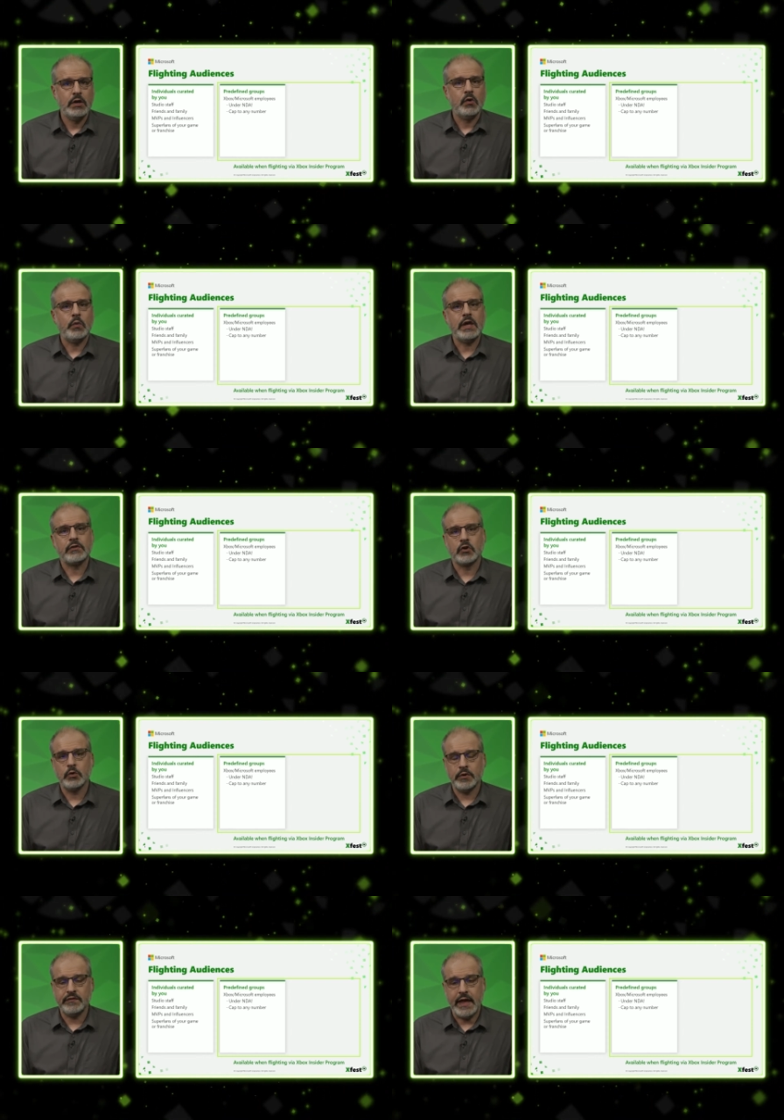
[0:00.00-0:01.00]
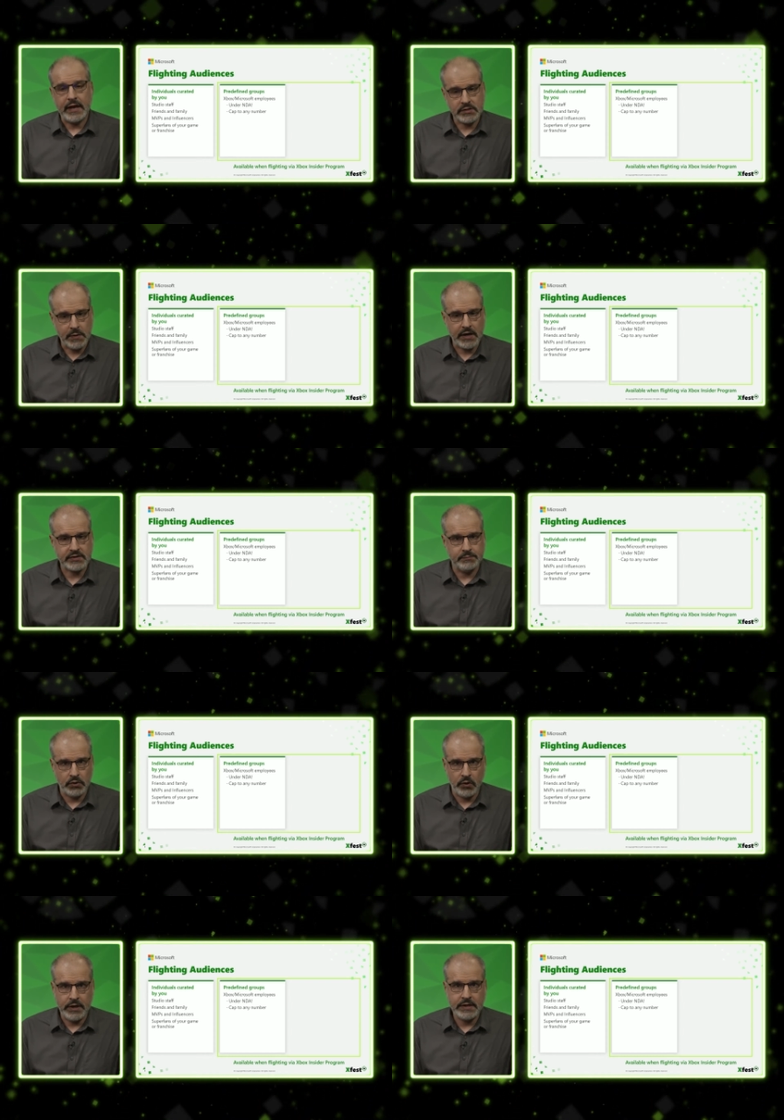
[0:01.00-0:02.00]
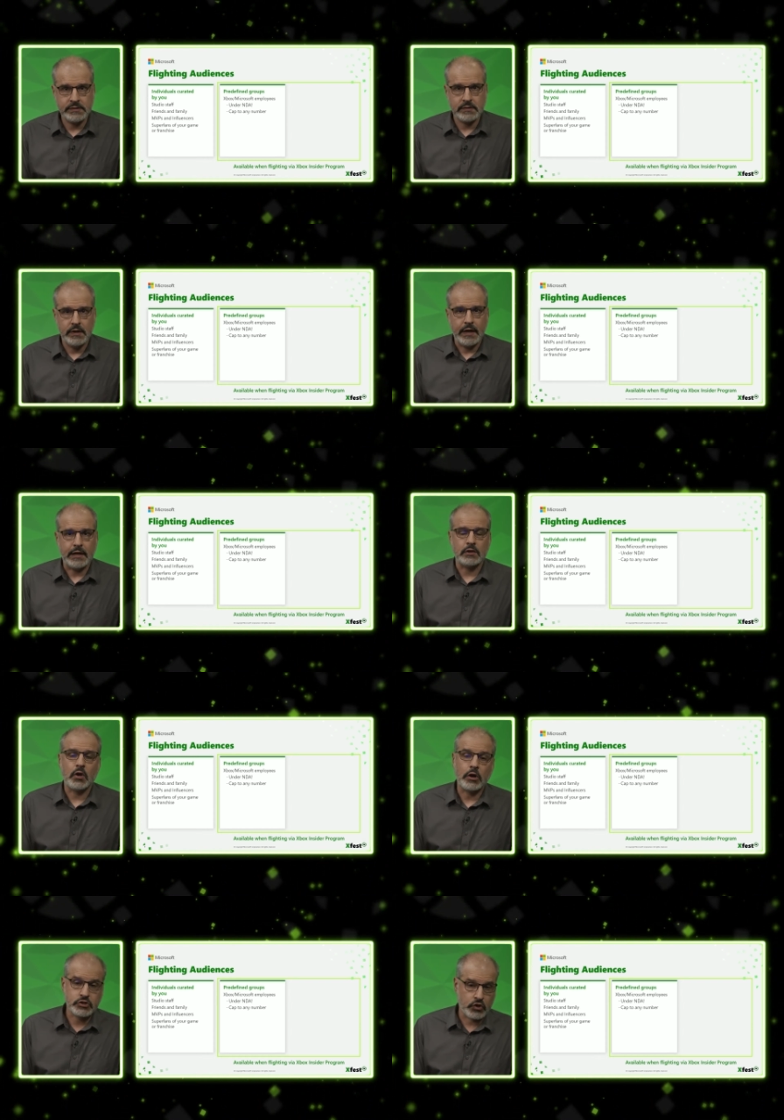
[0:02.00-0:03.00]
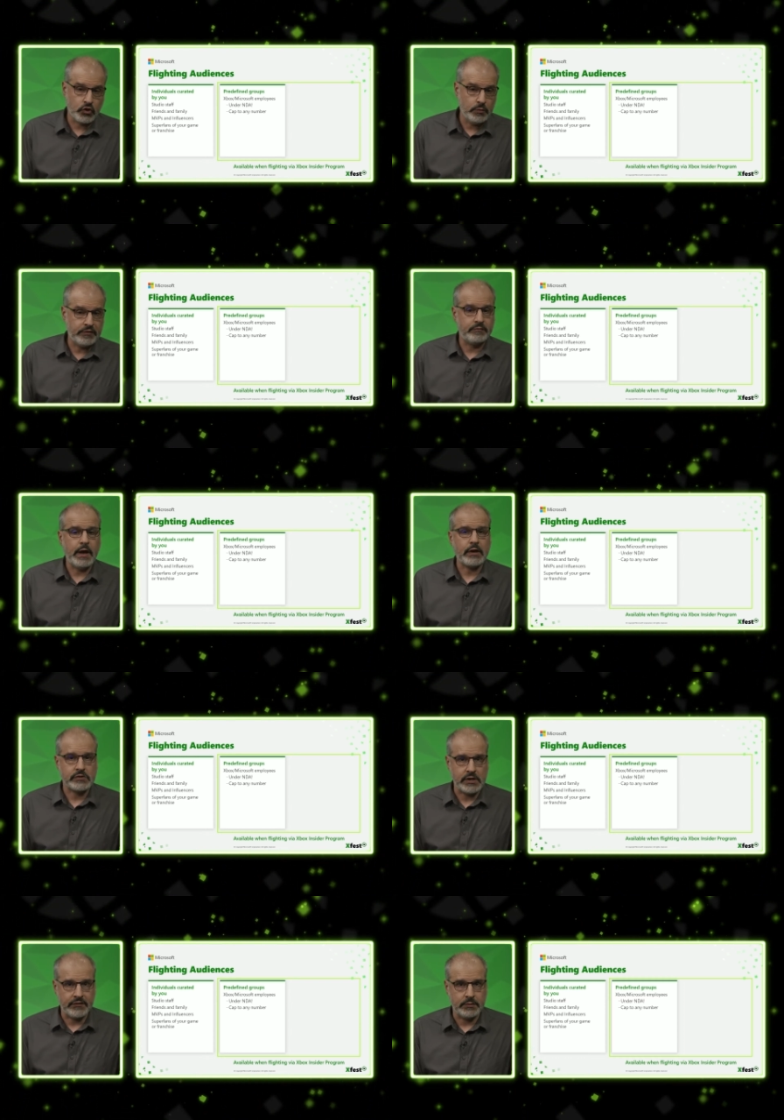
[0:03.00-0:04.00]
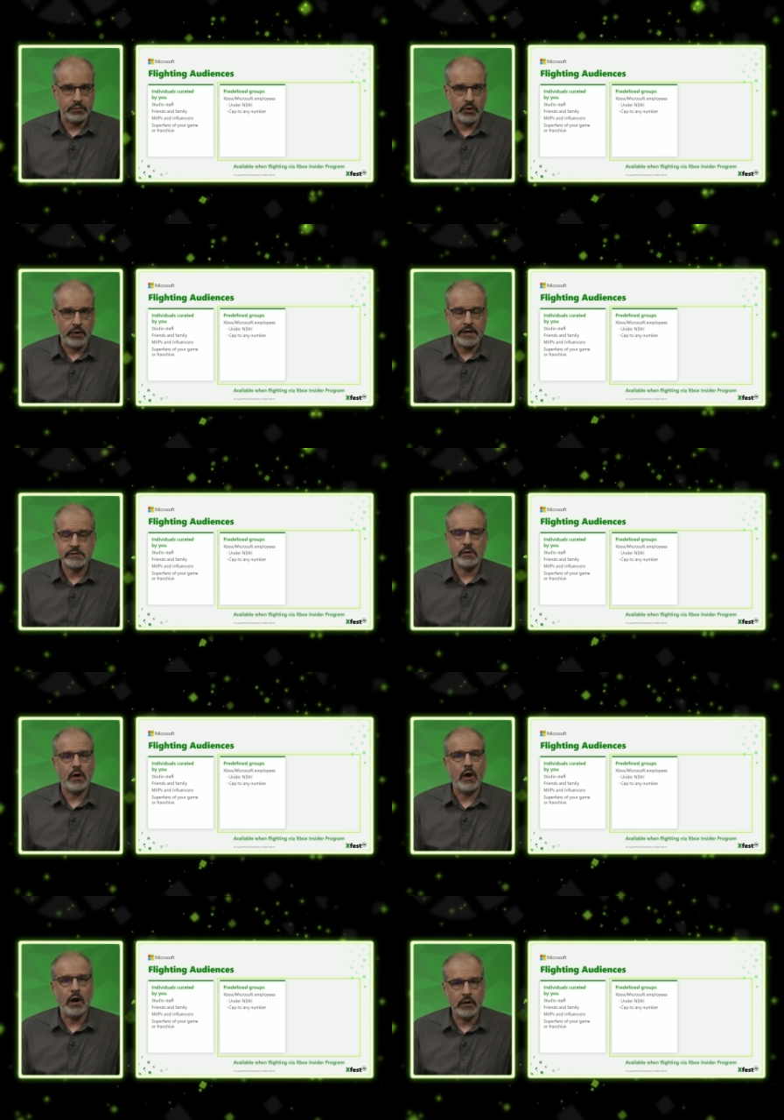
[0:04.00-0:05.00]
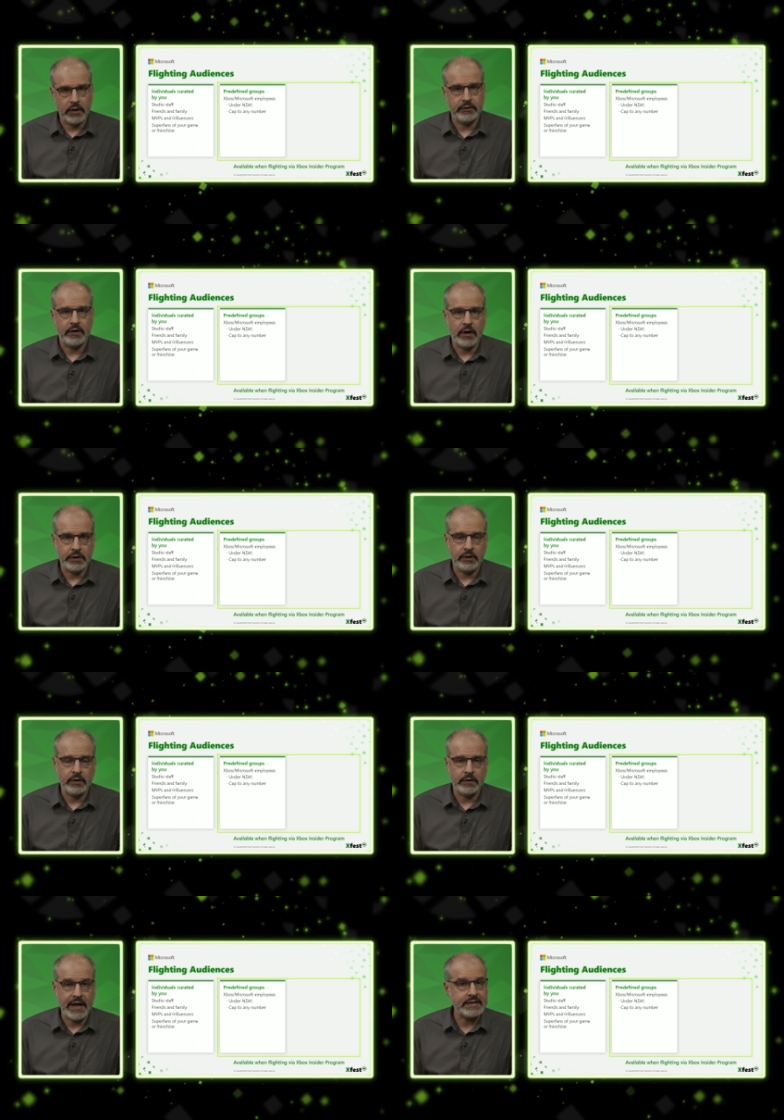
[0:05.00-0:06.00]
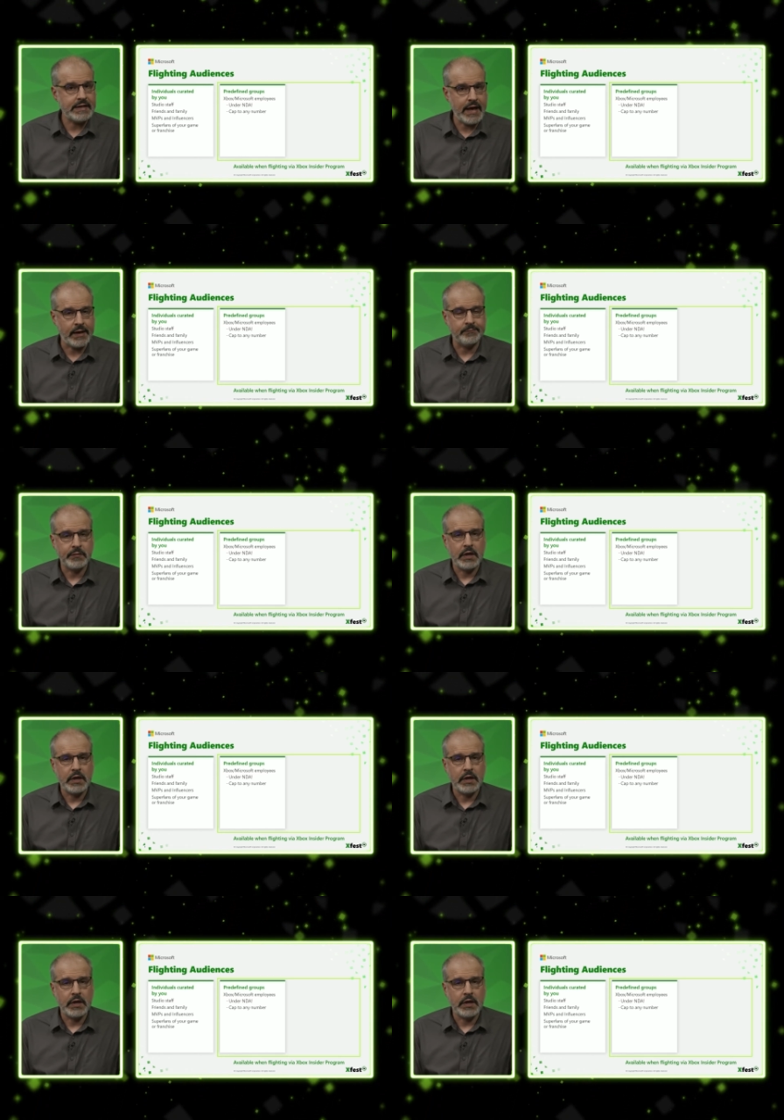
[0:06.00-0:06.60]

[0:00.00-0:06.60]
We have a group of Xbox employees and a larger group of Microsoft employees, all under NDA.